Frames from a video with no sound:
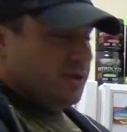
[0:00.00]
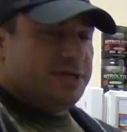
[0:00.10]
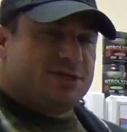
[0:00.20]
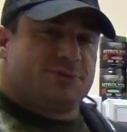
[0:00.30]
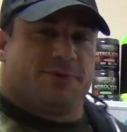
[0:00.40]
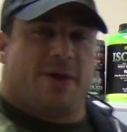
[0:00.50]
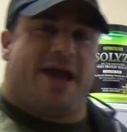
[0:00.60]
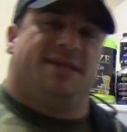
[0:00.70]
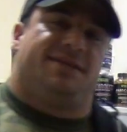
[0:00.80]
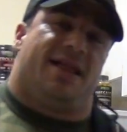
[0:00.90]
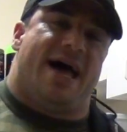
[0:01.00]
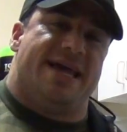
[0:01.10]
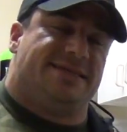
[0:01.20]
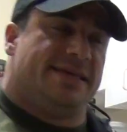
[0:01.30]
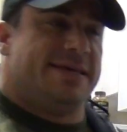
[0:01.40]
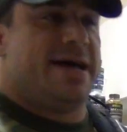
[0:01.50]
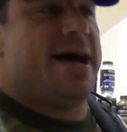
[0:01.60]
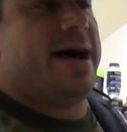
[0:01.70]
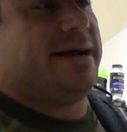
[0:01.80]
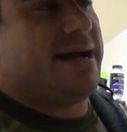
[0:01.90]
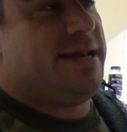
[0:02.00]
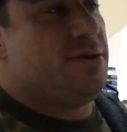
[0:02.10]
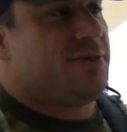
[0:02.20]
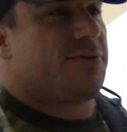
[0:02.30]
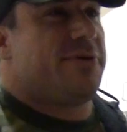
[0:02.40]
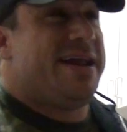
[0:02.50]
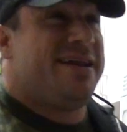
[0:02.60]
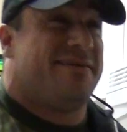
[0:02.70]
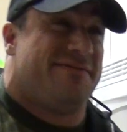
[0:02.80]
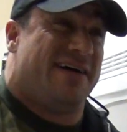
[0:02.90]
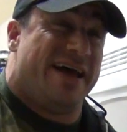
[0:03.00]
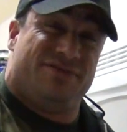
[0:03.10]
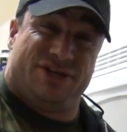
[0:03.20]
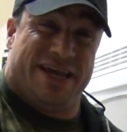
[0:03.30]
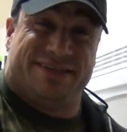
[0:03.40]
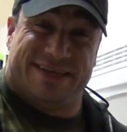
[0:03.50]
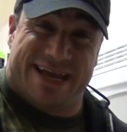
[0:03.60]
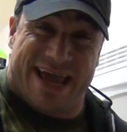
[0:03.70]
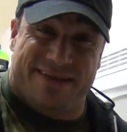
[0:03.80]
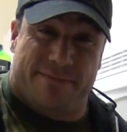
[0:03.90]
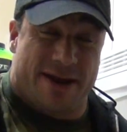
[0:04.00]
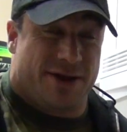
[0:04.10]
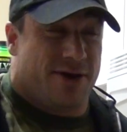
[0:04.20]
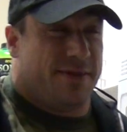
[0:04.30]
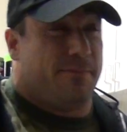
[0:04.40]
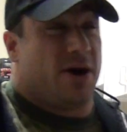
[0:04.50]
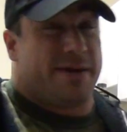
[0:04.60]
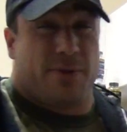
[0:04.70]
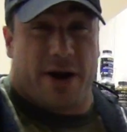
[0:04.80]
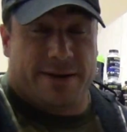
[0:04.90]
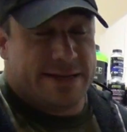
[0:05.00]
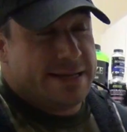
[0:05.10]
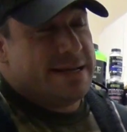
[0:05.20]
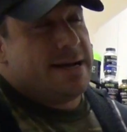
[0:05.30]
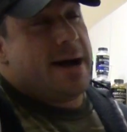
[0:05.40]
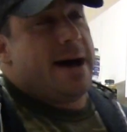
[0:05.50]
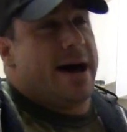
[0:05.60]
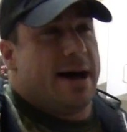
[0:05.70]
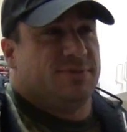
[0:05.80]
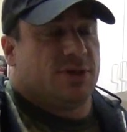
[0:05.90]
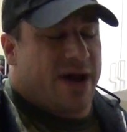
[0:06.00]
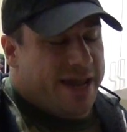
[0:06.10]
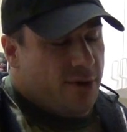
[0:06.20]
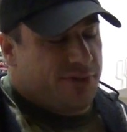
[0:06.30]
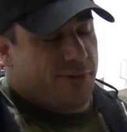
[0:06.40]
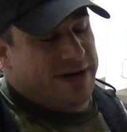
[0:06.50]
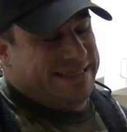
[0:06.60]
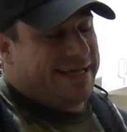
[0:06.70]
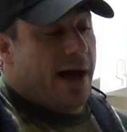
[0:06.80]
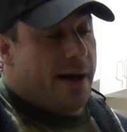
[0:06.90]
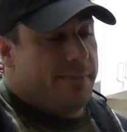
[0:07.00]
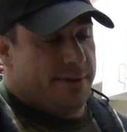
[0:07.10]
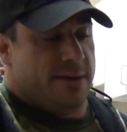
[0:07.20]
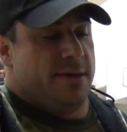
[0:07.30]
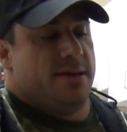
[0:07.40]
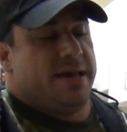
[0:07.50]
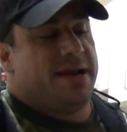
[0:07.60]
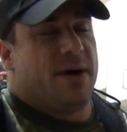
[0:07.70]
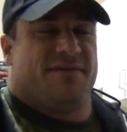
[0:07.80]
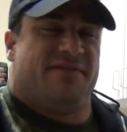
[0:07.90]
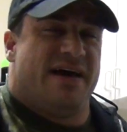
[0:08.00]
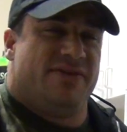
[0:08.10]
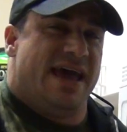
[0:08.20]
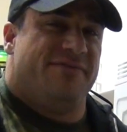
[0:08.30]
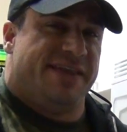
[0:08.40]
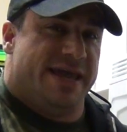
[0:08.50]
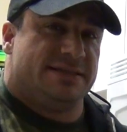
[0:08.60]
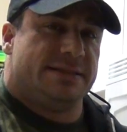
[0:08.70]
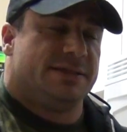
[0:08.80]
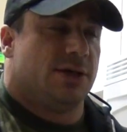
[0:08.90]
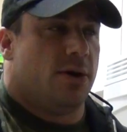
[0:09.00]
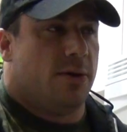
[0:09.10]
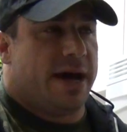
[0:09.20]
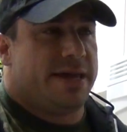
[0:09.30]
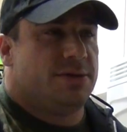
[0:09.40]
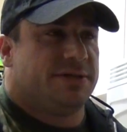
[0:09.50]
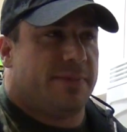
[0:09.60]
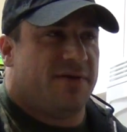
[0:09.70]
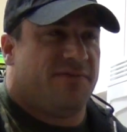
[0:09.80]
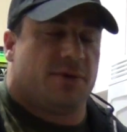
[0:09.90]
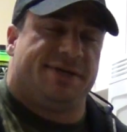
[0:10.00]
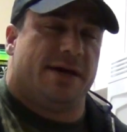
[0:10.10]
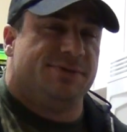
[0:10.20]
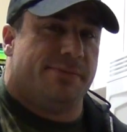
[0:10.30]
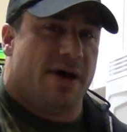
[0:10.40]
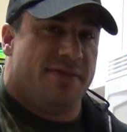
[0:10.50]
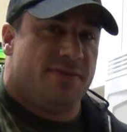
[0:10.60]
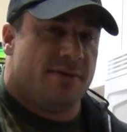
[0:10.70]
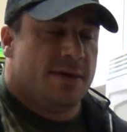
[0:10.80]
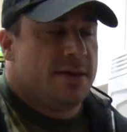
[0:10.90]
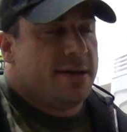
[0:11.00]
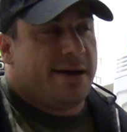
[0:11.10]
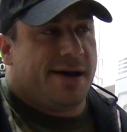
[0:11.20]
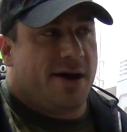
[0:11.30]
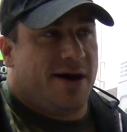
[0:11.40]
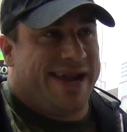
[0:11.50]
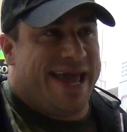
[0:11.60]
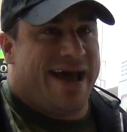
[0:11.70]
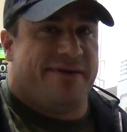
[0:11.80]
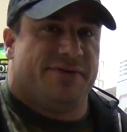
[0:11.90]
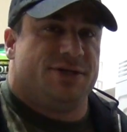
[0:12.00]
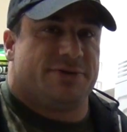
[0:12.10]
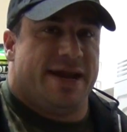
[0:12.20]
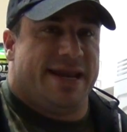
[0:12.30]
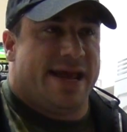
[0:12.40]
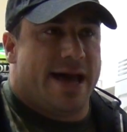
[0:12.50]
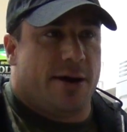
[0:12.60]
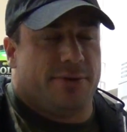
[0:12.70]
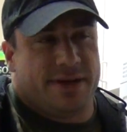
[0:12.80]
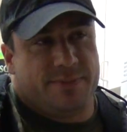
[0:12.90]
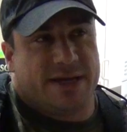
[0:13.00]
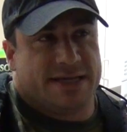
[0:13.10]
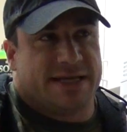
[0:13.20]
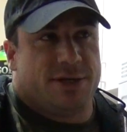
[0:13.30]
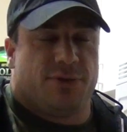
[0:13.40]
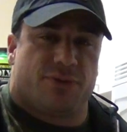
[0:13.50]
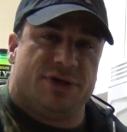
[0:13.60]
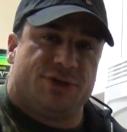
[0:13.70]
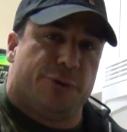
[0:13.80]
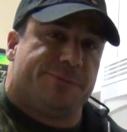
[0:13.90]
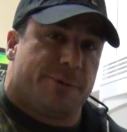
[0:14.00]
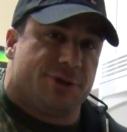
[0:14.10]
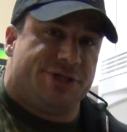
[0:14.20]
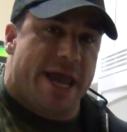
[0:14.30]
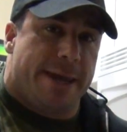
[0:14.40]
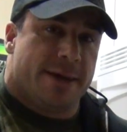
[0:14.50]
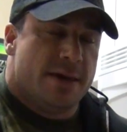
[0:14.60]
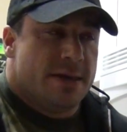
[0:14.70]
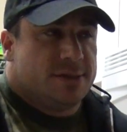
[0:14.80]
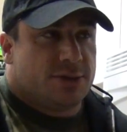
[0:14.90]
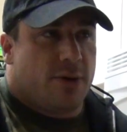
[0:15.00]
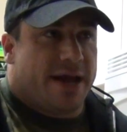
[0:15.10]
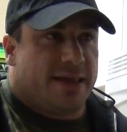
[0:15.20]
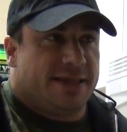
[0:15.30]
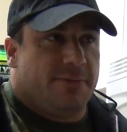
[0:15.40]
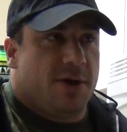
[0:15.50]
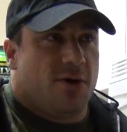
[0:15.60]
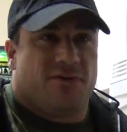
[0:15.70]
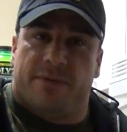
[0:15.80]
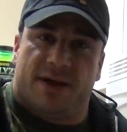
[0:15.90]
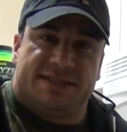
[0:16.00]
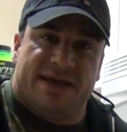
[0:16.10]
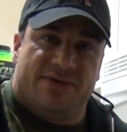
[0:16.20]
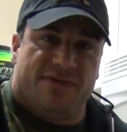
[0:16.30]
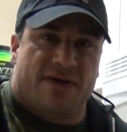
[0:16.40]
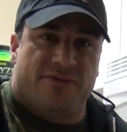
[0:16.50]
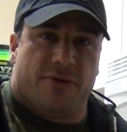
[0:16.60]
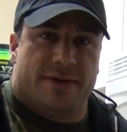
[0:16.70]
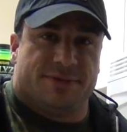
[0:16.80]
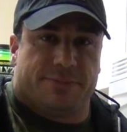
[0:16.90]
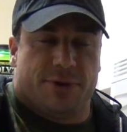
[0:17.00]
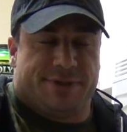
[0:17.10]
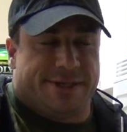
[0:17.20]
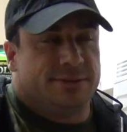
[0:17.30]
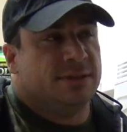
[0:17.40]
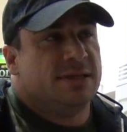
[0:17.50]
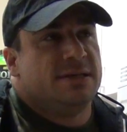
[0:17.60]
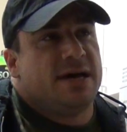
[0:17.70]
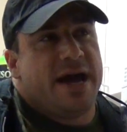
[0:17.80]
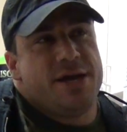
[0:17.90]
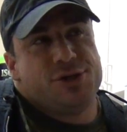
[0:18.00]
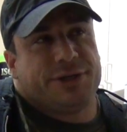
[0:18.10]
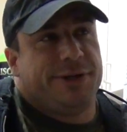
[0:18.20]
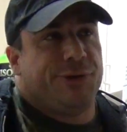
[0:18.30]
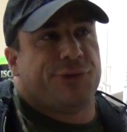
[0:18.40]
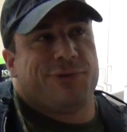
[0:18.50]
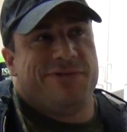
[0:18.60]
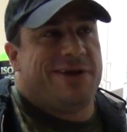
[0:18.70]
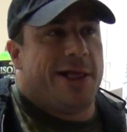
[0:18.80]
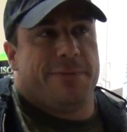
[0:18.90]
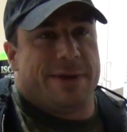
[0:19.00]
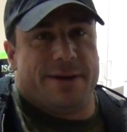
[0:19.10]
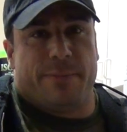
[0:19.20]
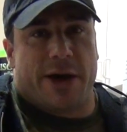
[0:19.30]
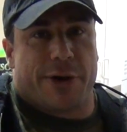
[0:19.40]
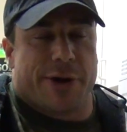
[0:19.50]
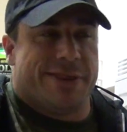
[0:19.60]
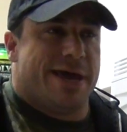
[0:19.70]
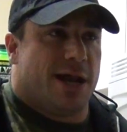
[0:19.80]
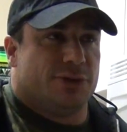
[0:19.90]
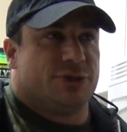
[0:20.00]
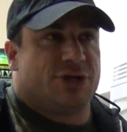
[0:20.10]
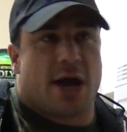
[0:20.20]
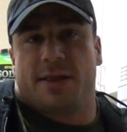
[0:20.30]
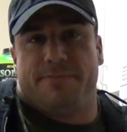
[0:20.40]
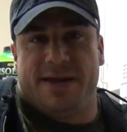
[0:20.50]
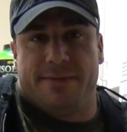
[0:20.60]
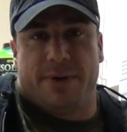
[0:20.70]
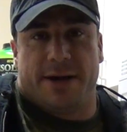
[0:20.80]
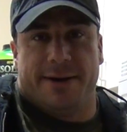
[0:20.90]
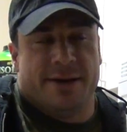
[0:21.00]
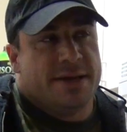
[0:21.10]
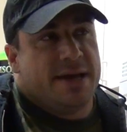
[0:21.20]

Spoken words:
religious with my Isolyze. I do 3 to 5 shakes a day depending on the body part, so I go through a tub in about 5.5 days. So I use about 4 tubs a month on average right now, because I do 3 scoops per shake, so I like to be over about 75 grams of protein. I usually do 3 vanilla peanut butter, and then I'll do a chocolate peanut butter,